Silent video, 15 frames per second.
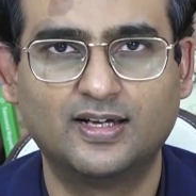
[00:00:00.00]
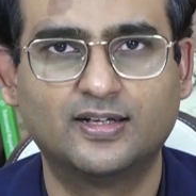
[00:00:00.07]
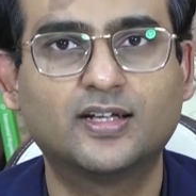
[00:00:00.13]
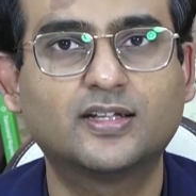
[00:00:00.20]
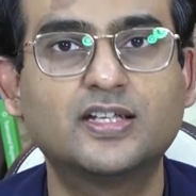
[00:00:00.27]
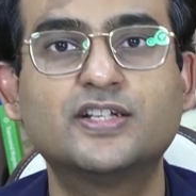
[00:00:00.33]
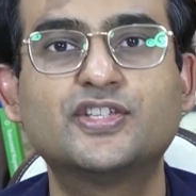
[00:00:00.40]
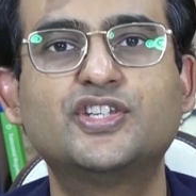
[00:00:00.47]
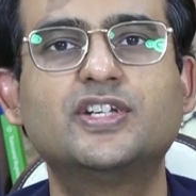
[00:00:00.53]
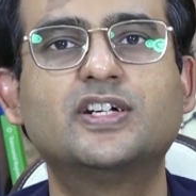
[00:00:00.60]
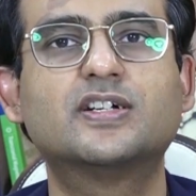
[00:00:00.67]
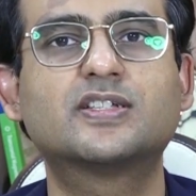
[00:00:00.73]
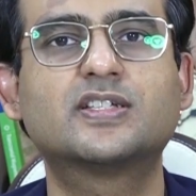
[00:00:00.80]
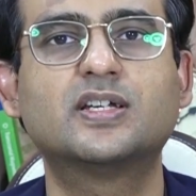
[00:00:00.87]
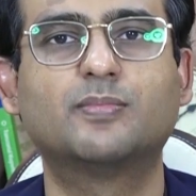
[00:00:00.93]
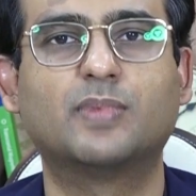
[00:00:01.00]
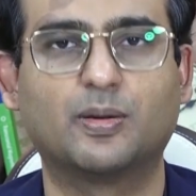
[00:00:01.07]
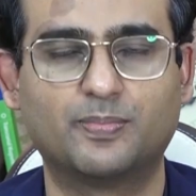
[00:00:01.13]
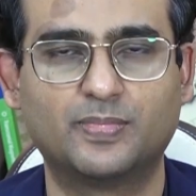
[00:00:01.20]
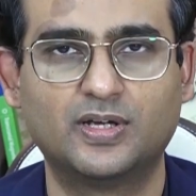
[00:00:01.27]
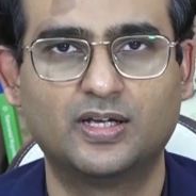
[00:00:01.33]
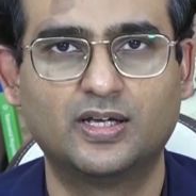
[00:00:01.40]
Nothing cheers him
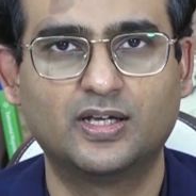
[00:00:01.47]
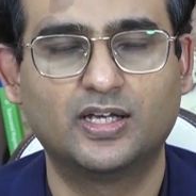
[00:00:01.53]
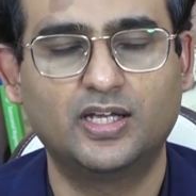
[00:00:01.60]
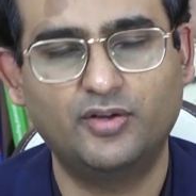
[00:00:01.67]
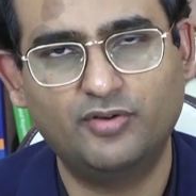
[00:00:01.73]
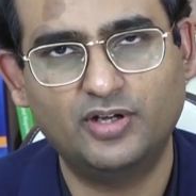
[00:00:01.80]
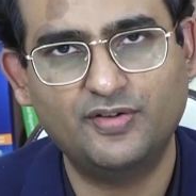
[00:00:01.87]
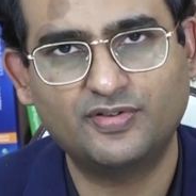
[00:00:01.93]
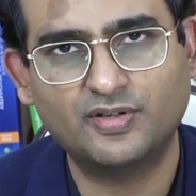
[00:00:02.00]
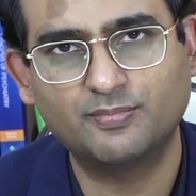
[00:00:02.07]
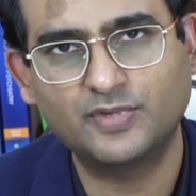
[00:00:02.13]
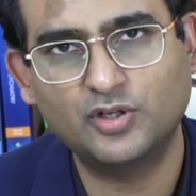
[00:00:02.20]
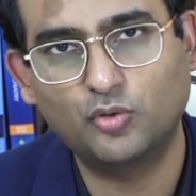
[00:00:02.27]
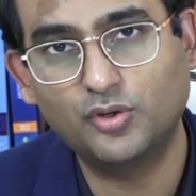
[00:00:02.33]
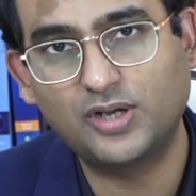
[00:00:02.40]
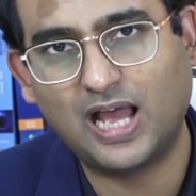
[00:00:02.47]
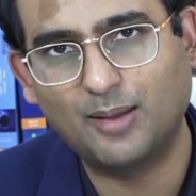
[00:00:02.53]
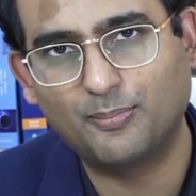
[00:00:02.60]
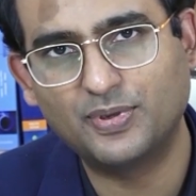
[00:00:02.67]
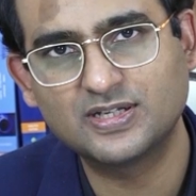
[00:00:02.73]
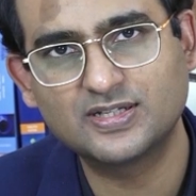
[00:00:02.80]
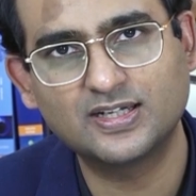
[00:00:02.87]
up. Even if something good
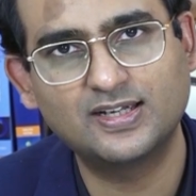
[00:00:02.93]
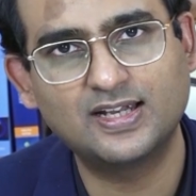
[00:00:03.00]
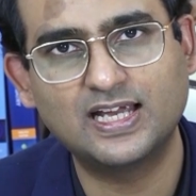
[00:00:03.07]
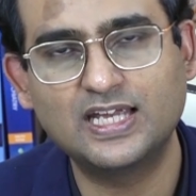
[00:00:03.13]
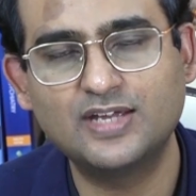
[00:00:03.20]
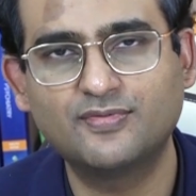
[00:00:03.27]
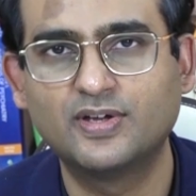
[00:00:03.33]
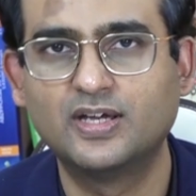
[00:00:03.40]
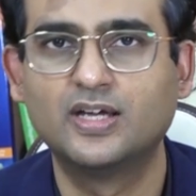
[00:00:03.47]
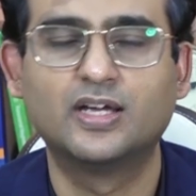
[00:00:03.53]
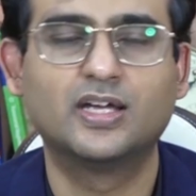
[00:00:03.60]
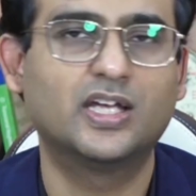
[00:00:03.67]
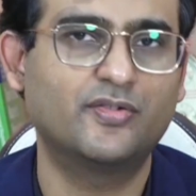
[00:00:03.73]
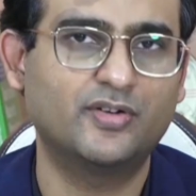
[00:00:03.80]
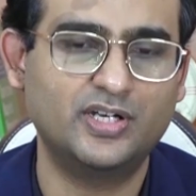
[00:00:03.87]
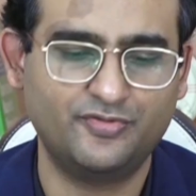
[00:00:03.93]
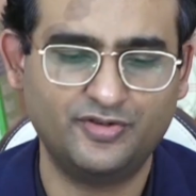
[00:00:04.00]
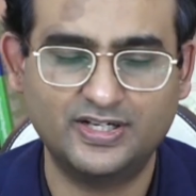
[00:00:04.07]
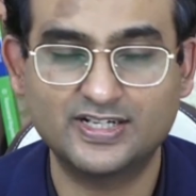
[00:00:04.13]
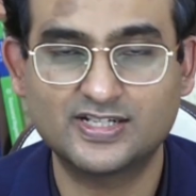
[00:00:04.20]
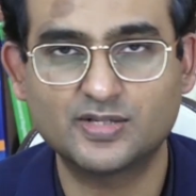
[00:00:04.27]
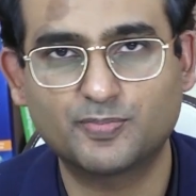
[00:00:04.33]
happens in life, even if
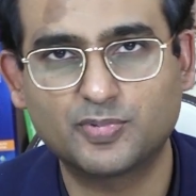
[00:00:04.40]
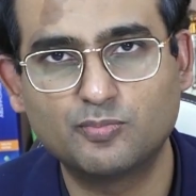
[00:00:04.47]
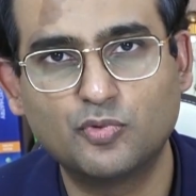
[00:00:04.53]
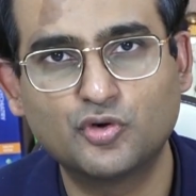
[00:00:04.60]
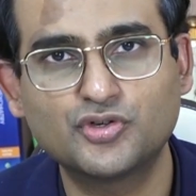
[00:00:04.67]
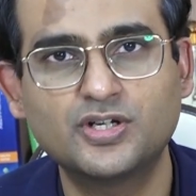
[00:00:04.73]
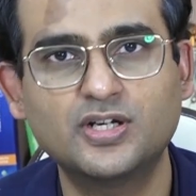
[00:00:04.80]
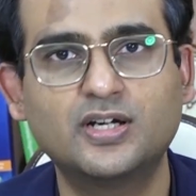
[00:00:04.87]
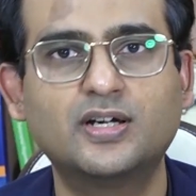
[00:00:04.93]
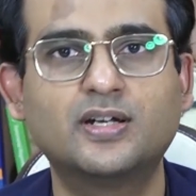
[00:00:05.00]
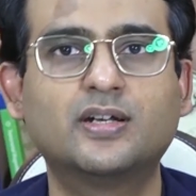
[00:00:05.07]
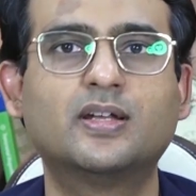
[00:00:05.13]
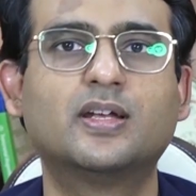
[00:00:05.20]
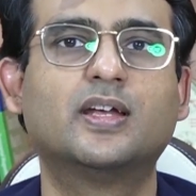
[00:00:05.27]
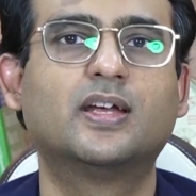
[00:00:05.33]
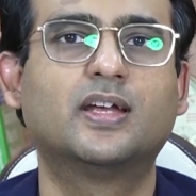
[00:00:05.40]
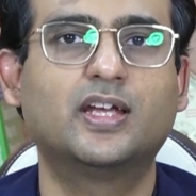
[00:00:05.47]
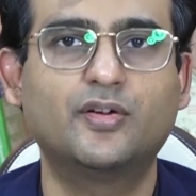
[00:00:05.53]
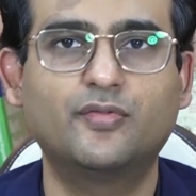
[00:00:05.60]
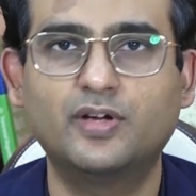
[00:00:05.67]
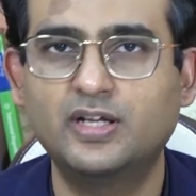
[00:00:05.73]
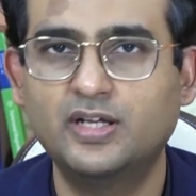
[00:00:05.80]
he gets a promotion,
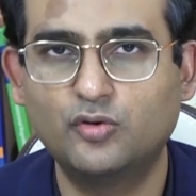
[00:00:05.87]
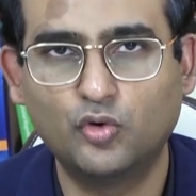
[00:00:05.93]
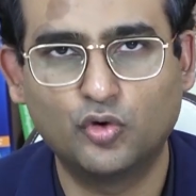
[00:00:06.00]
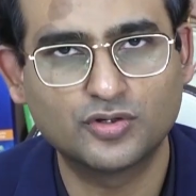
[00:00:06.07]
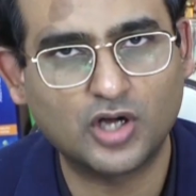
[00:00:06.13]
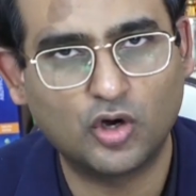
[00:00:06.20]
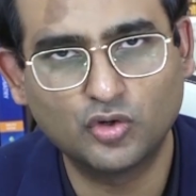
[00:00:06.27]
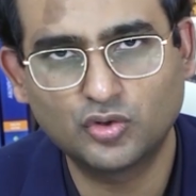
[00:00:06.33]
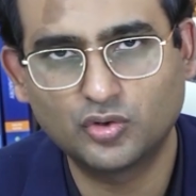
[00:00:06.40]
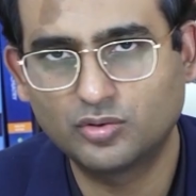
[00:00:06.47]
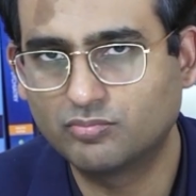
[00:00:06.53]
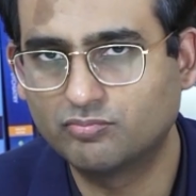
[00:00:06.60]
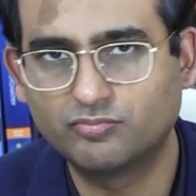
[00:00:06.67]
even he goes out